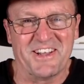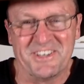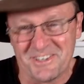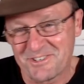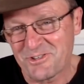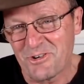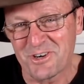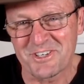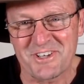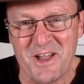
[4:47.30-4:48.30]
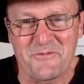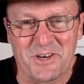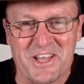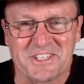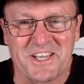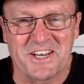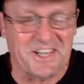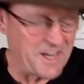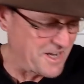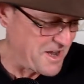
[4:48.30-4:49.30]
and try and hopefully that's going to
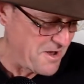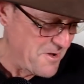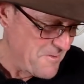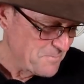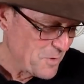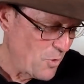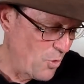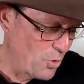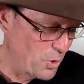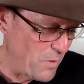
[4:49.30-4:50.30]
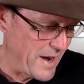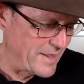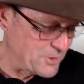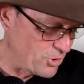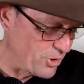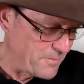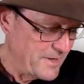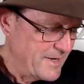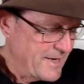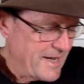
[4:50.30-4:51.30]
get you all the way to the top.
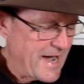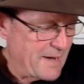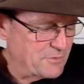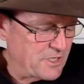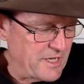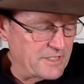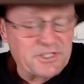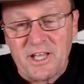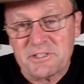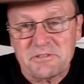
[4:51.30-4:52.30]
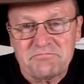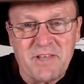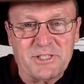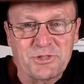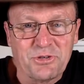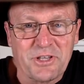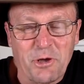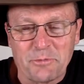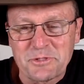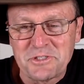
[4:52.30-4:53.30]
Um, so yeah, so that's that's sort of the
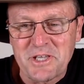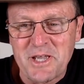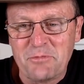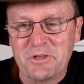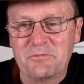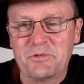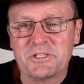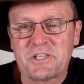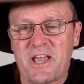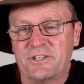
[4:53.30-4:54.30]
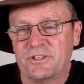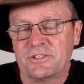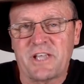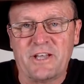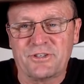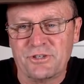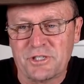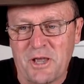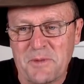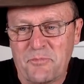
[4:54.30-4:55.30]
options there with with Sanju. Sanju.
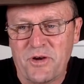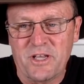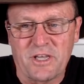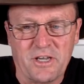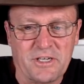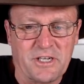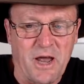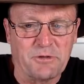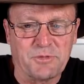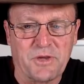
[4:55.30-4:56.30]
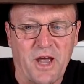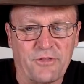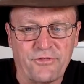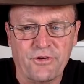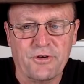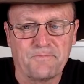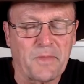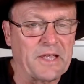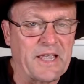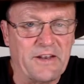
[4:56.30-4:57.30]
So I'd be pretty keen, you know, as we go through.
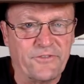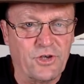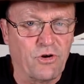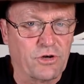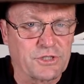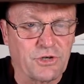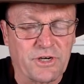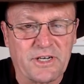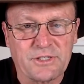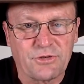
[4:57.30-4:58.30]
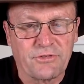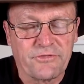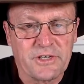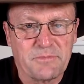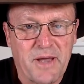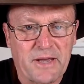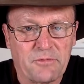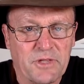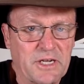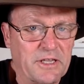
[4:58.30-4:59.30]
Again, if you guys have got any sort of feedback
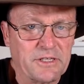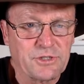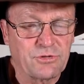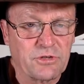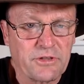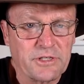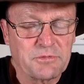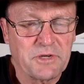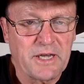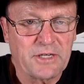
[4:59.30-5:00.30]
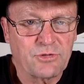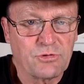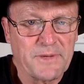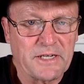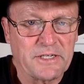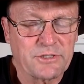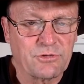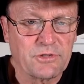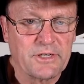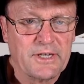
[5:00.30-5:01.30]
with any of these sort of things we're going to talk about tonight,